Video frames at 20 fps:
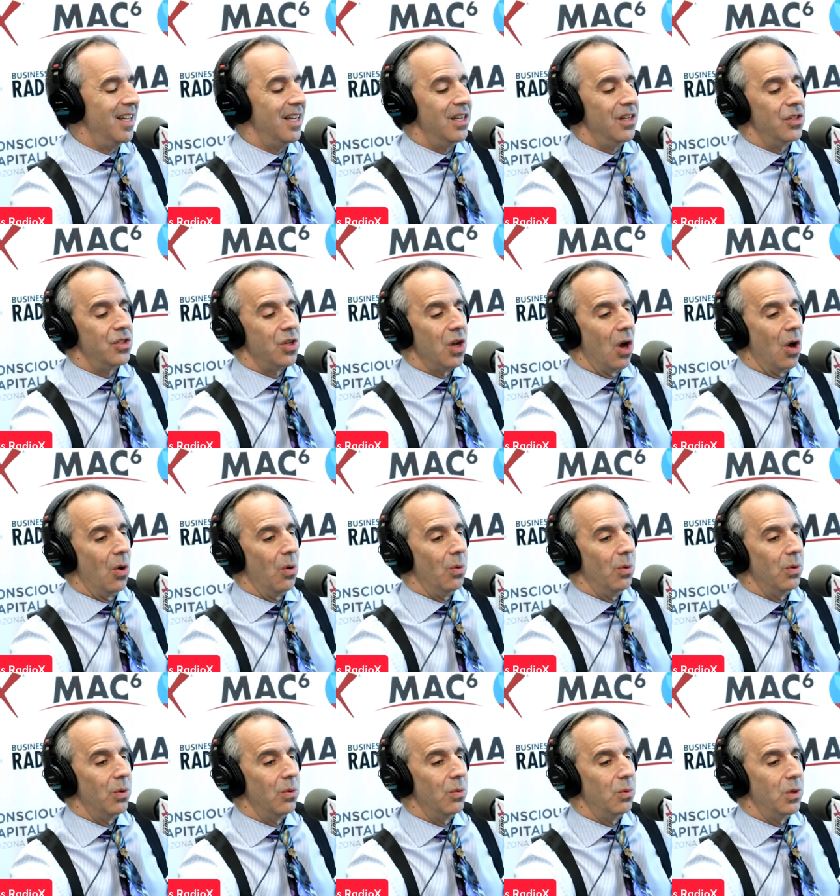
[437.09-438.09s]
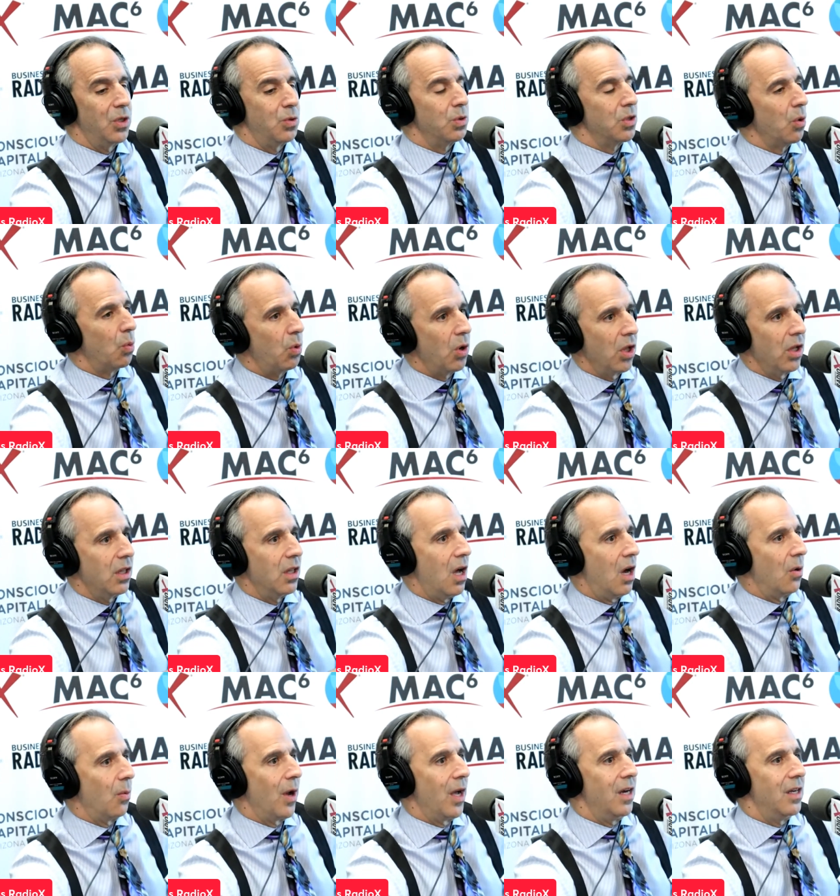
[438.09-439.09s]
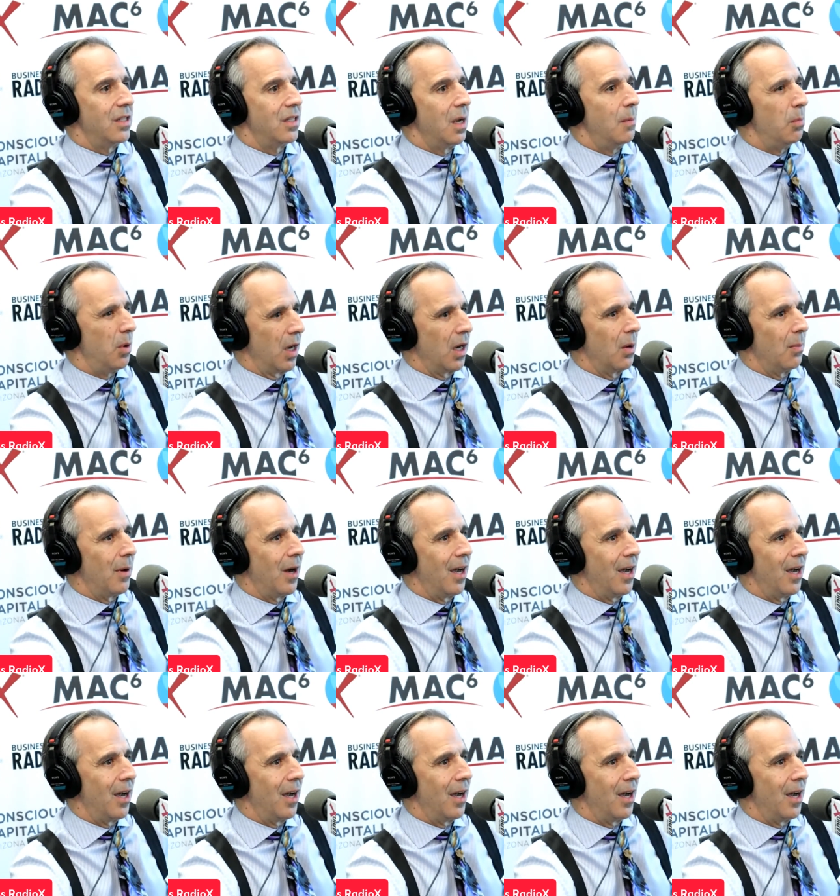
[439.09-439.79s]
So, which was a really long way to say, bring her by.